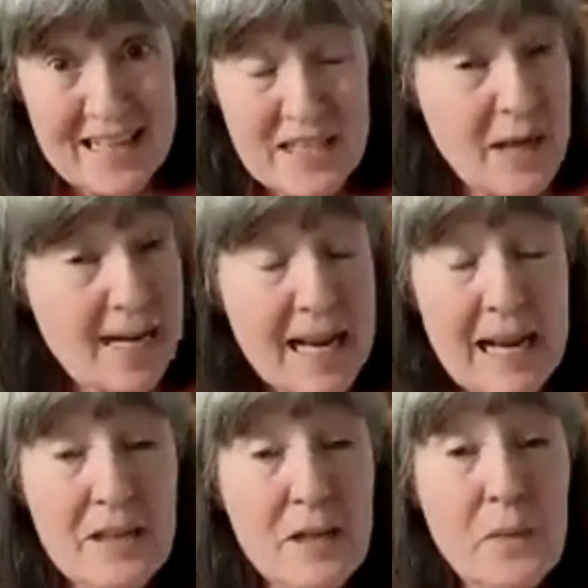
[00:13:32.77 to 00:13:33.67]
And
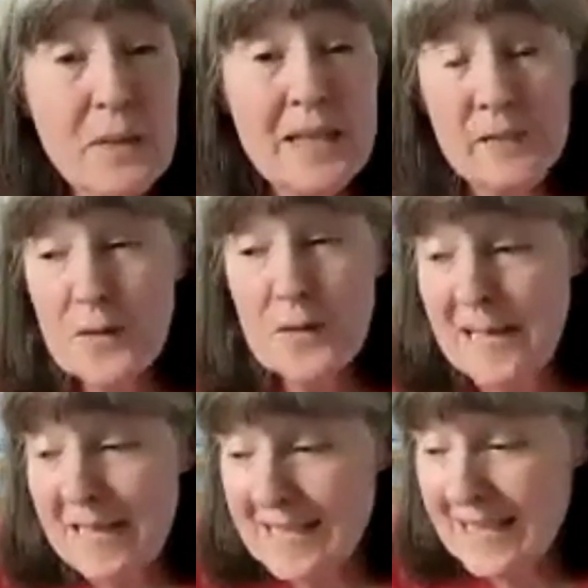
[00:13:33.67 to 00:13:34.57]
when they first
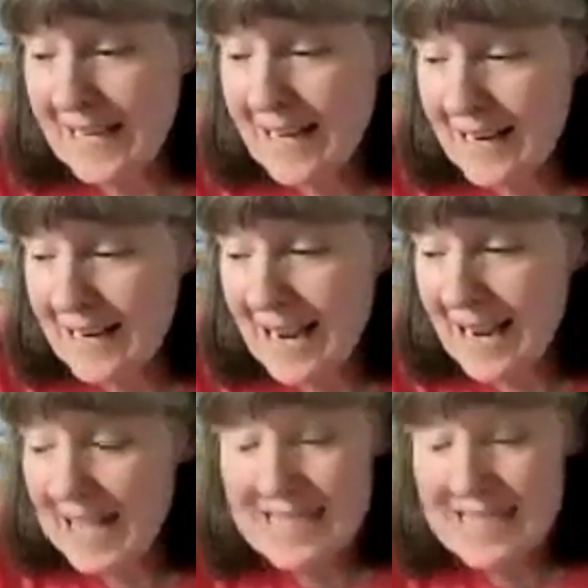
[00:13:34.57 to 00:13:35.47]
painted that,
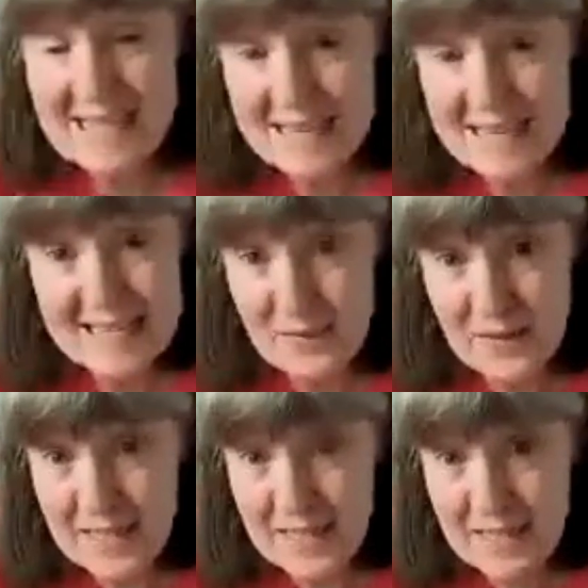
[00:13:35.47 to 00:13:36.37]
I did not see the
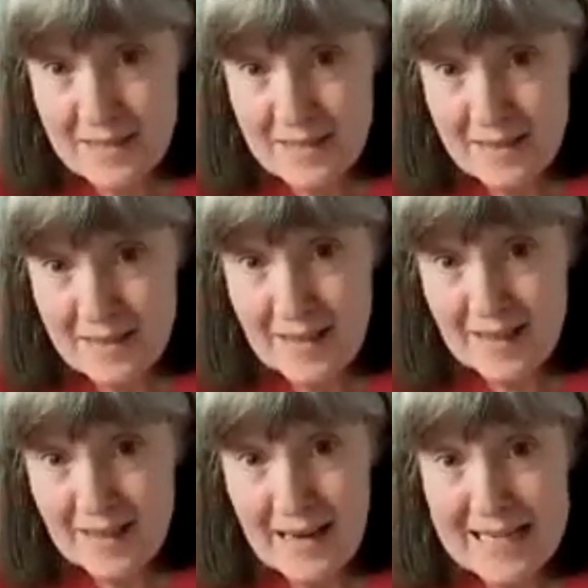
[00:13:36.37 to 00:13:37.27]
faces.
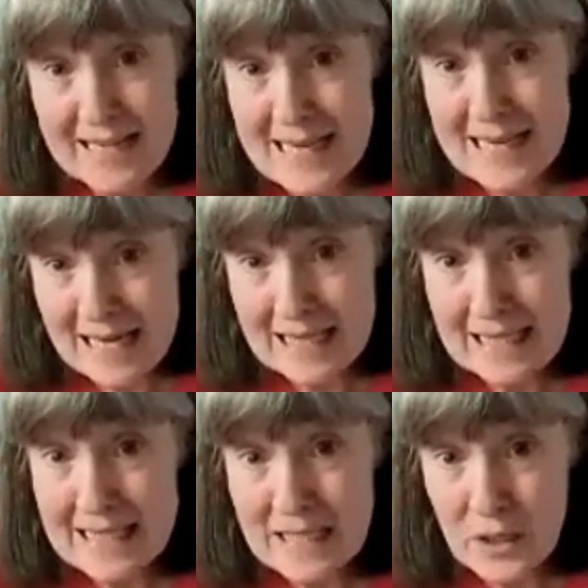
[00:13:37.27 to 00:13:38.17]
I had taken
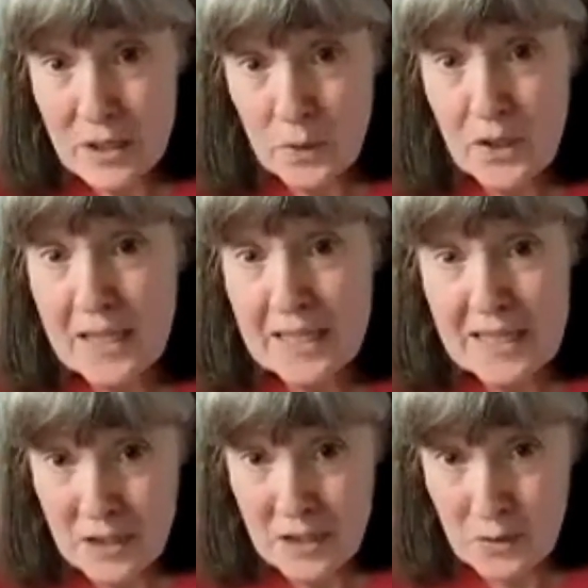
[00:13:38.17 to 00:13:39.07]
it into work and I
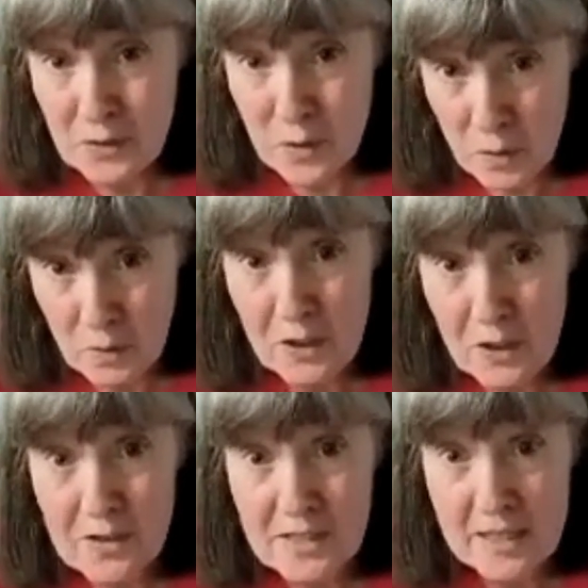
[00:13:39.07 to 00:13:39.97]
showed
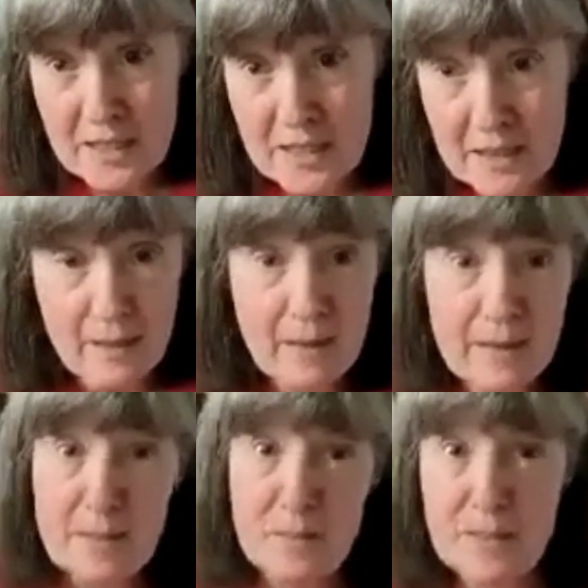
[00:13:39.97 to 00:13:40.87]
coworkers, and
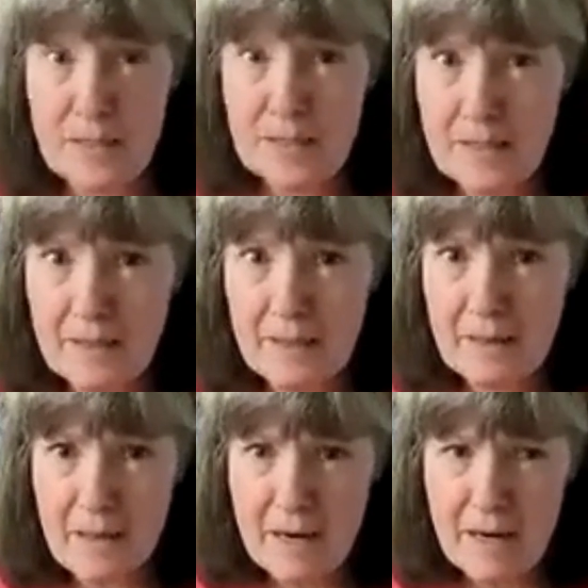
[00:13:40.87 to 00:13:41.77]
someone said,
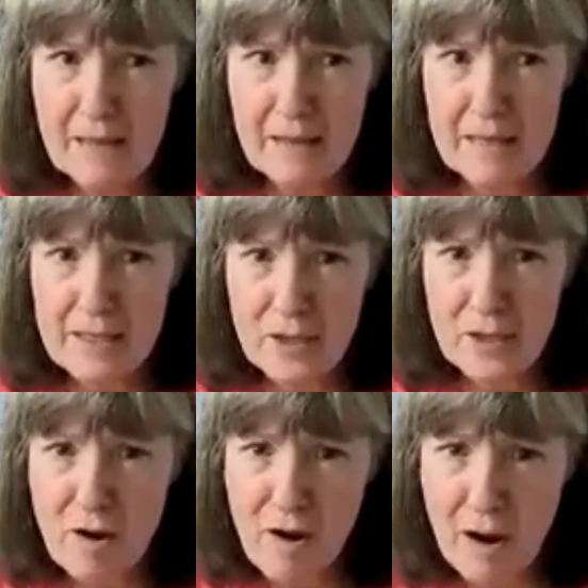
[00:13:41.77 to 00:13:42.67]
"Hey, that's a
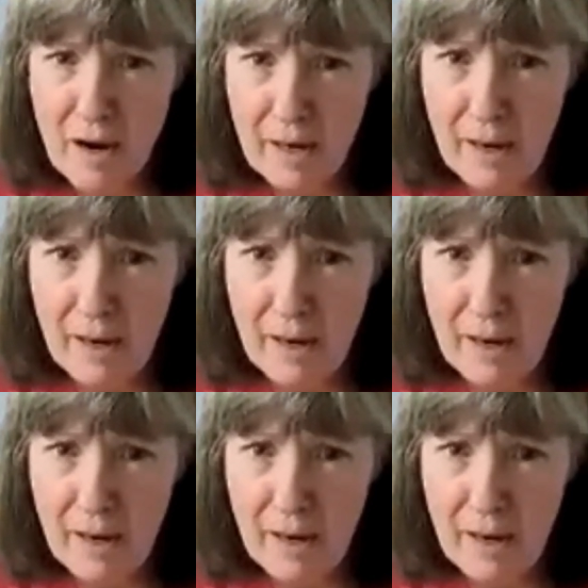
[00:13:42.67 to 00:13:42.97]
dog."